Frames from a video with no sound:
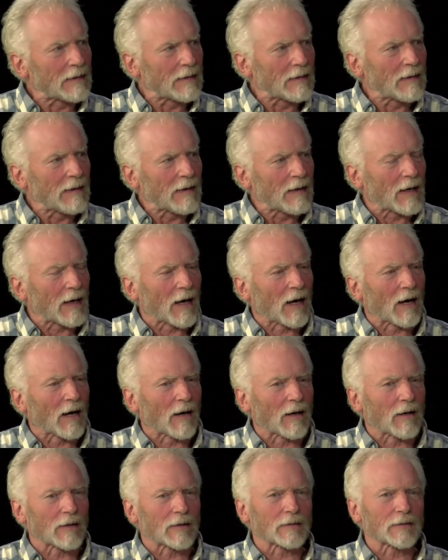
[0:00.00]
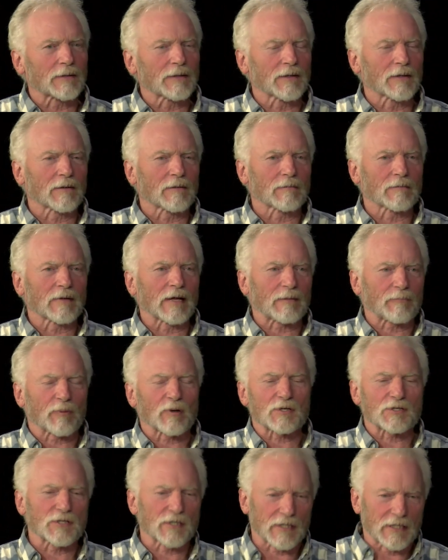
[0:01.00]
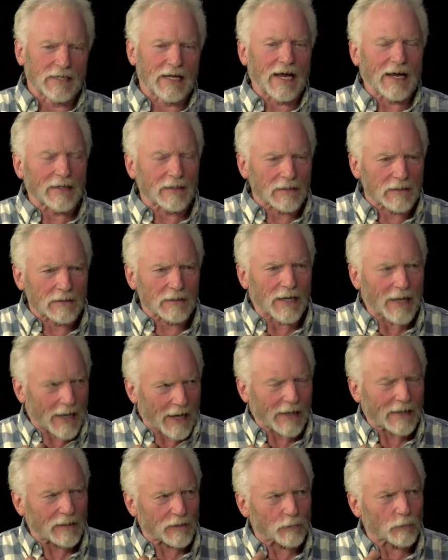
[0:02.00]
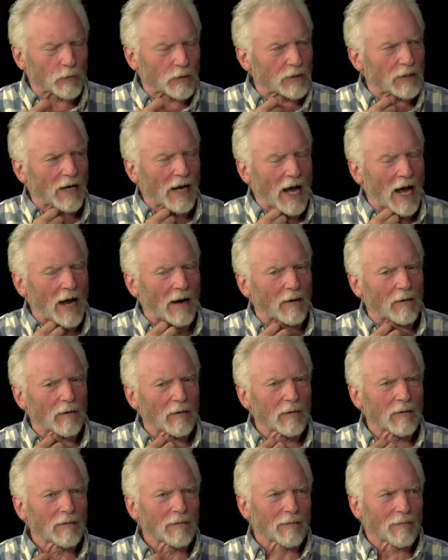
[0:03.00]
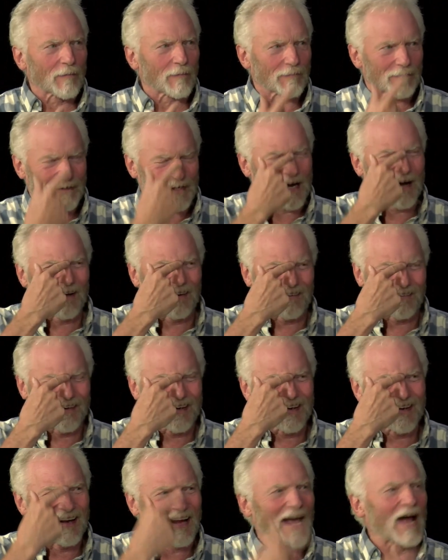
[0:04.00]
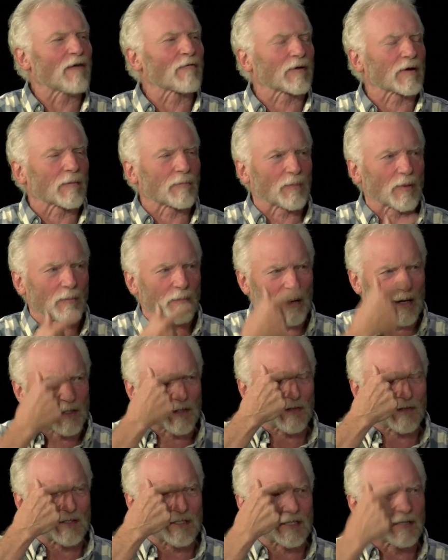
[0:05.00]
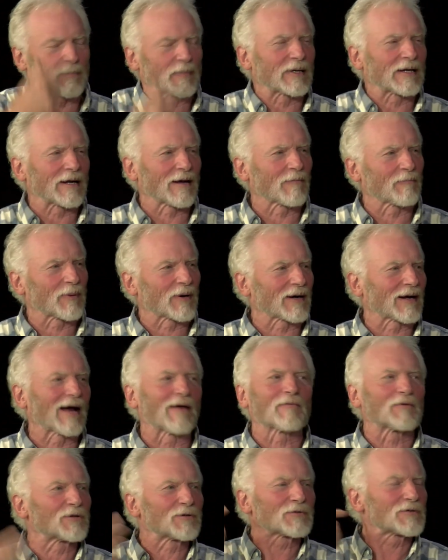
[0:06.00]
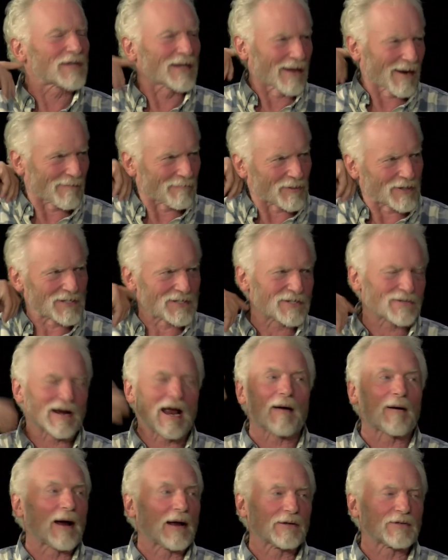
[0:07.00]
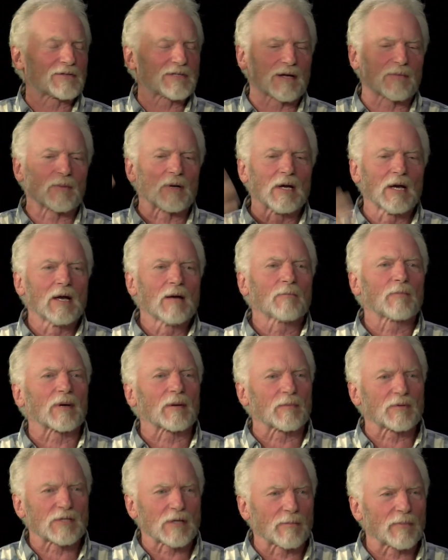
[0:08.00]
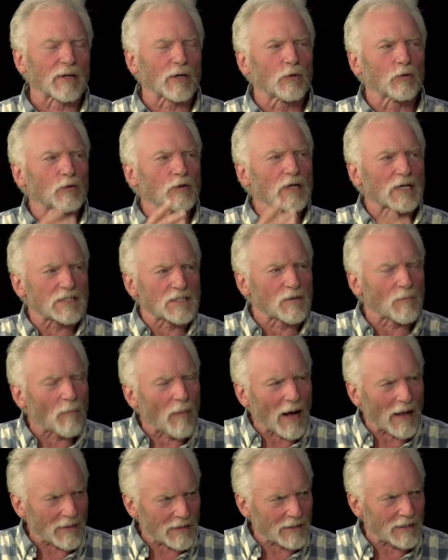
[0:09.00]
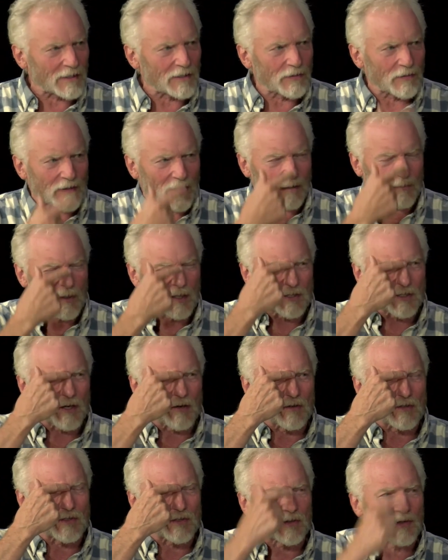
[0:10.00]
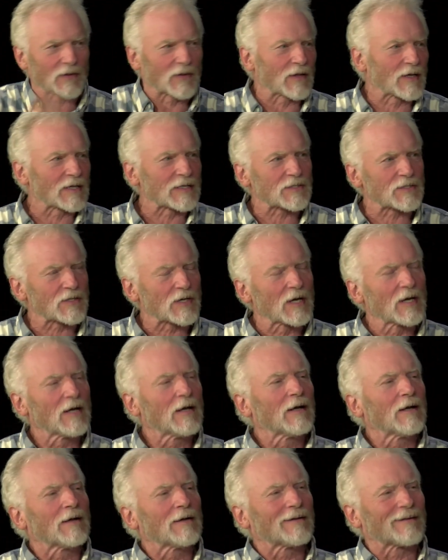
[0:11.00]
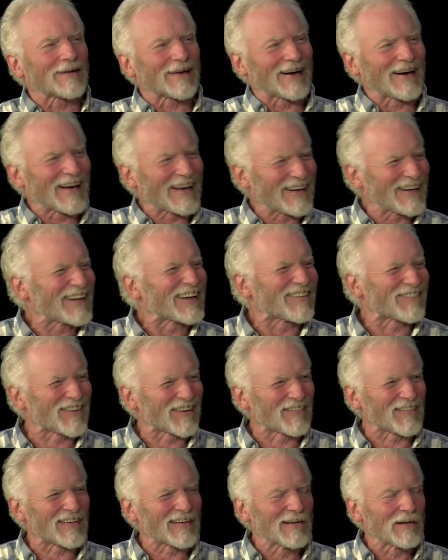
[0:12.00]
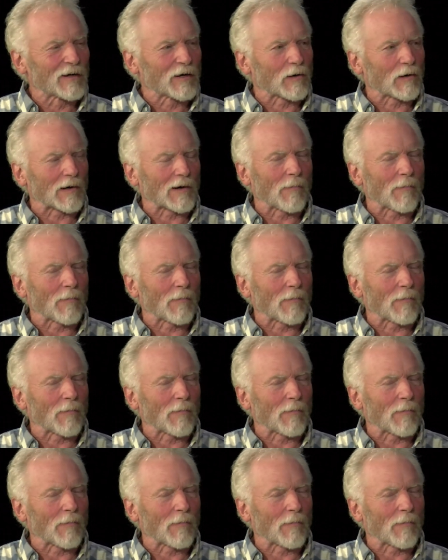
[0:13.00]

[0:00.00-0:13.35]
Yes. Uh, you know, like personally, Daniel Hecht would not tolerate having a perpetually slipping down period. I would do, Yeah, I put a strap, mm-hmm. I do something. But somebody who doesn't bother to do that but is always doing this, mm-hmm. you get an idea from it. Yeah.